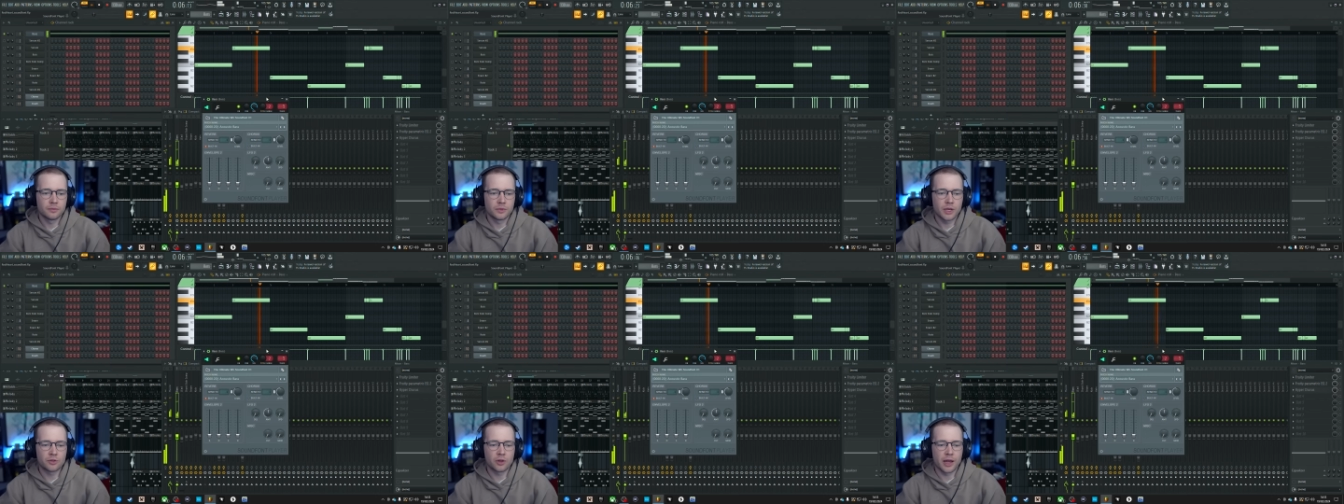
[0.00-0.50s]

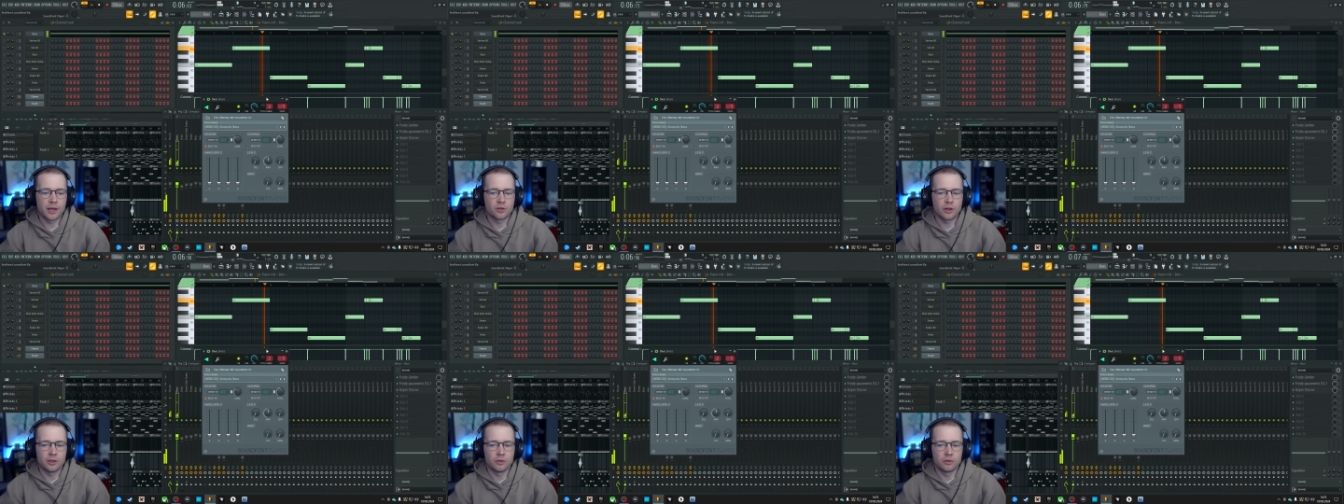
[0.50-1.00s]
Sounds okay. It's
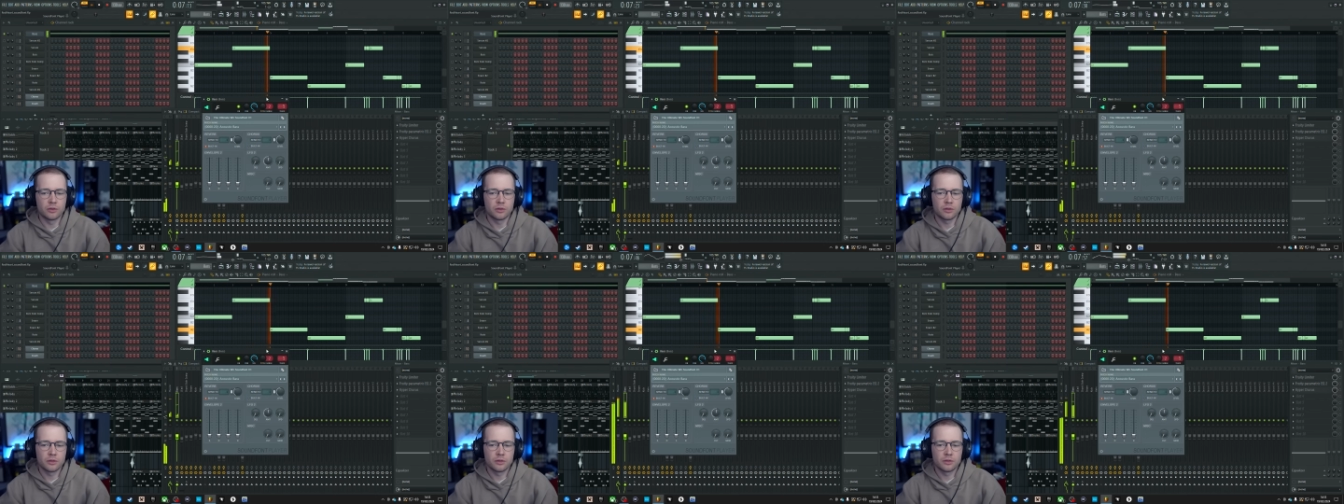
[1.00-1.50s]
got a little
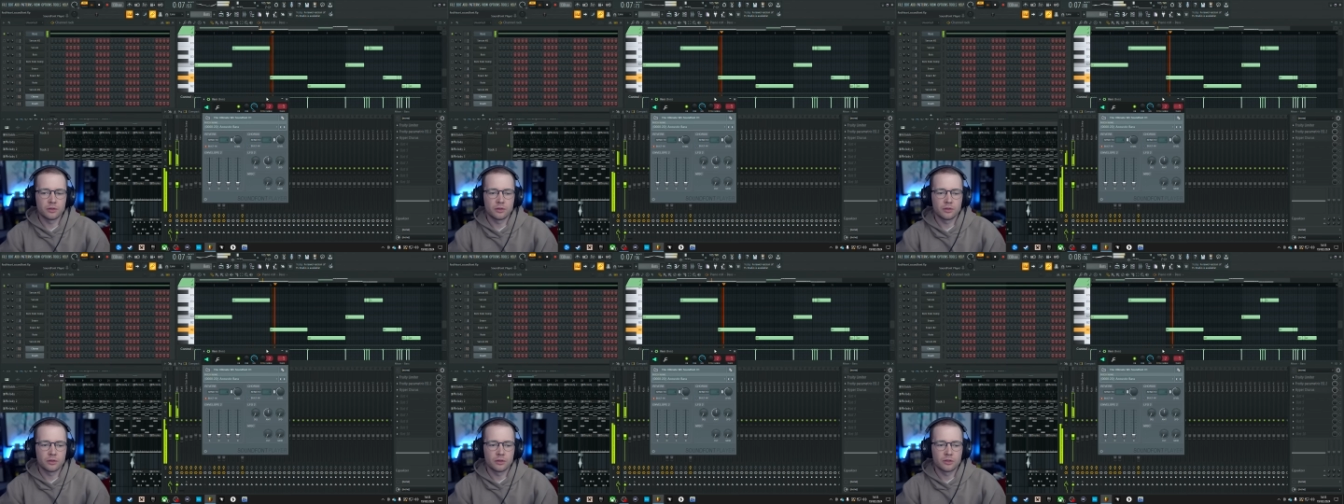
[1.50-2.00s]

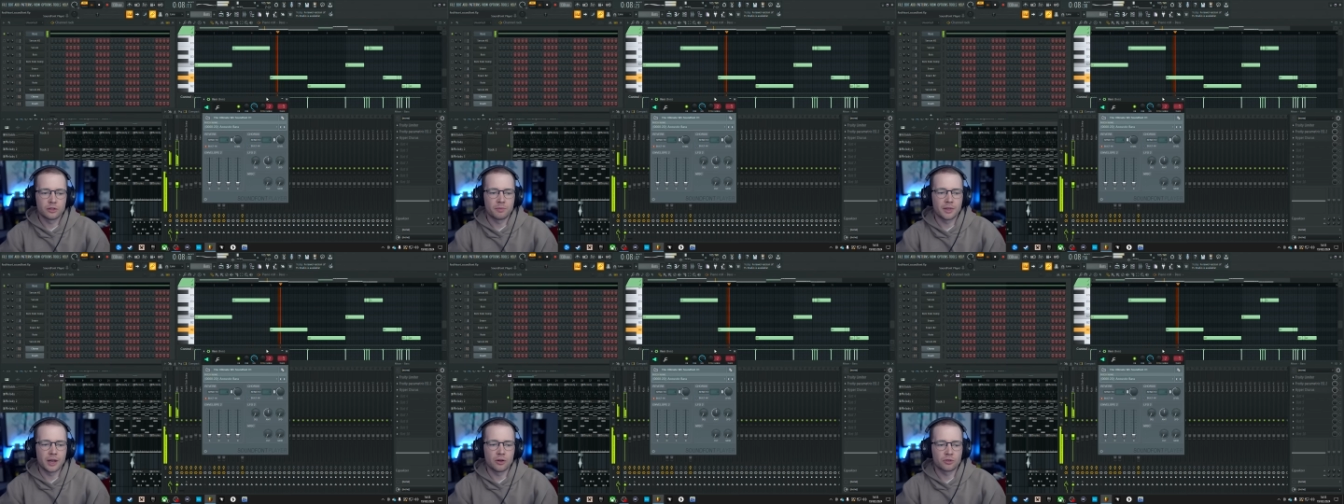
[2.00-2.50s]

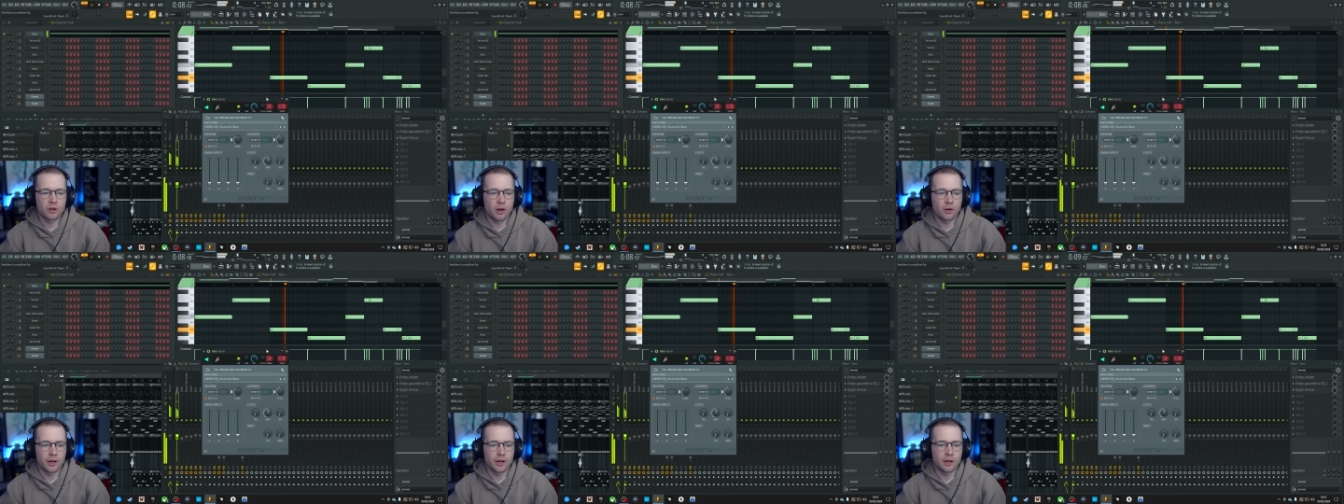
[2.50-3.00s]
something else going
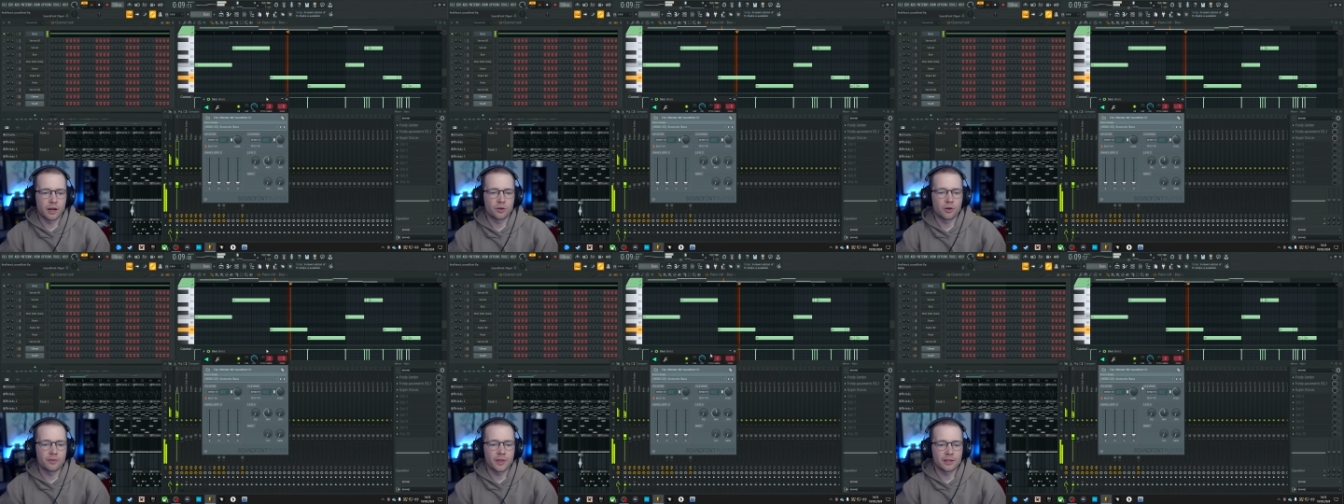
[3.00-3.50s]
on in there. I
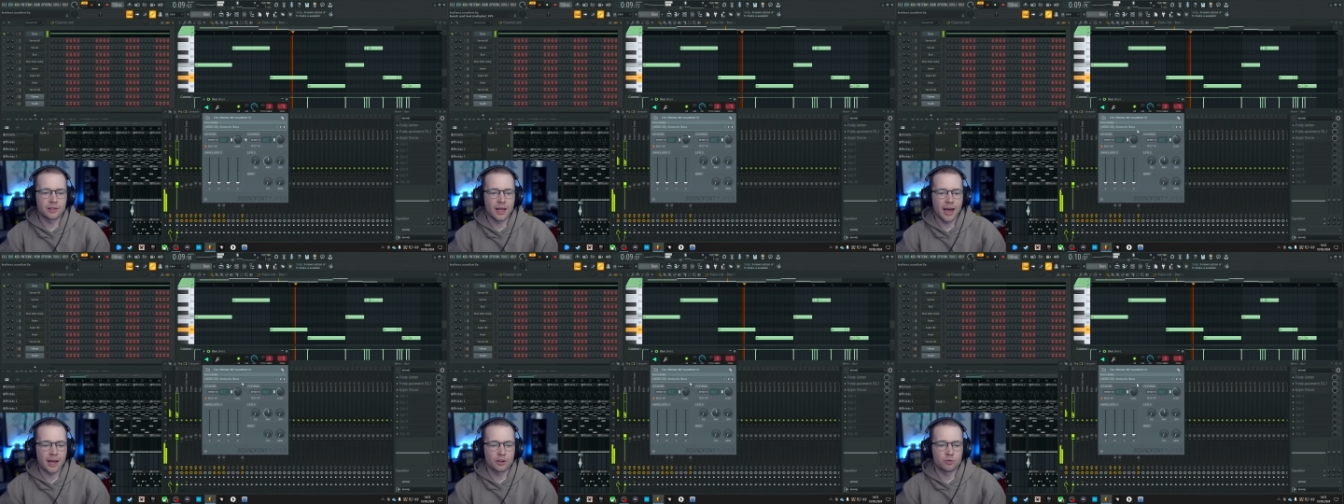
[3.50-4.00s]
don't know if that's the
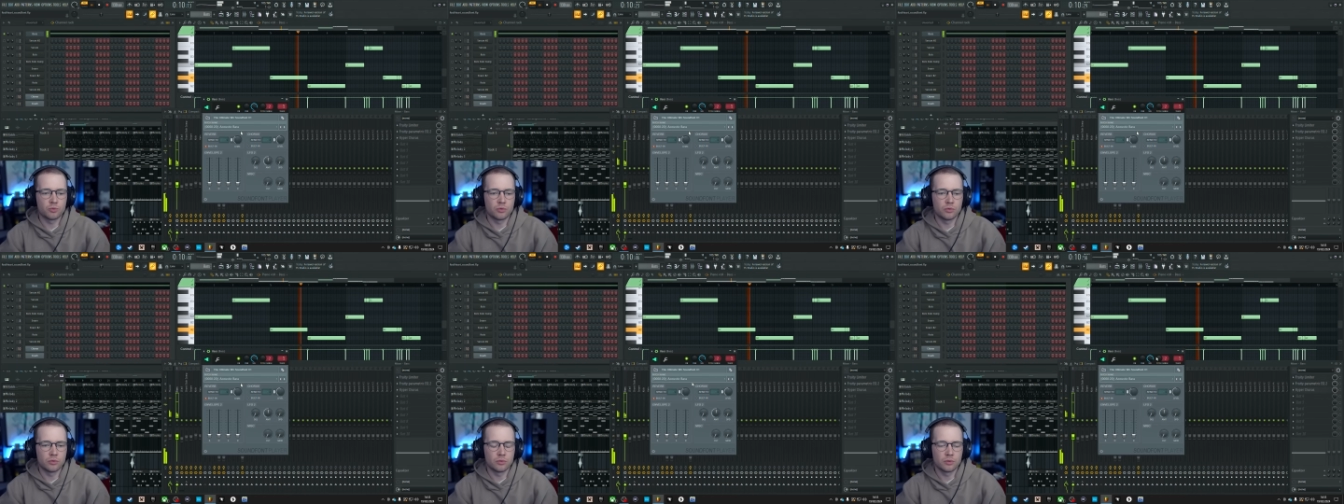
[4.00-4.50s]

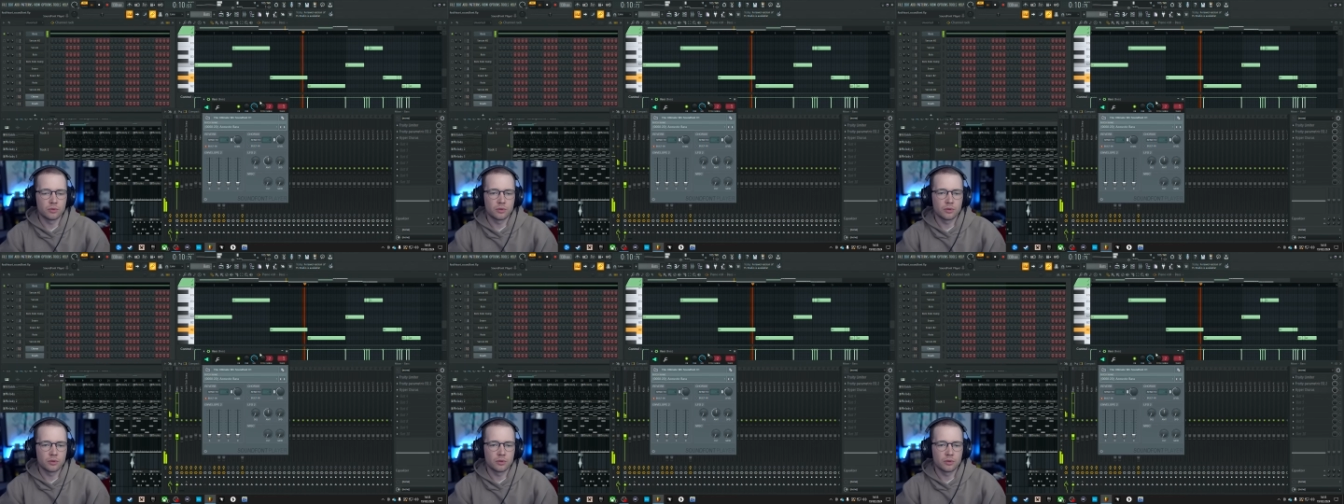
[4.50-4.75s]
actual